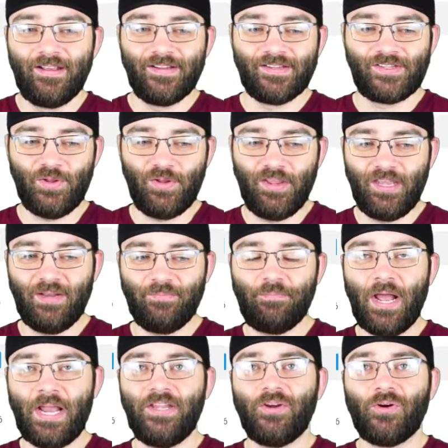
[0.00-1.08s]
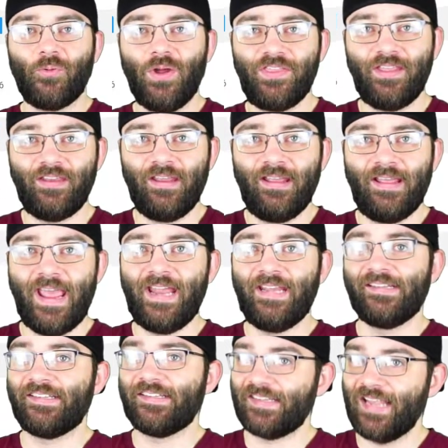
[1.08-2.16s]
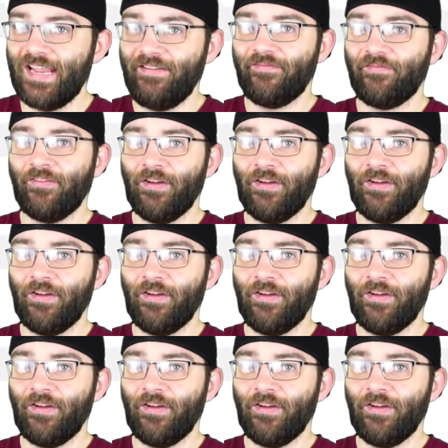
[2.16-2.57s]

So you can get a binder with it and save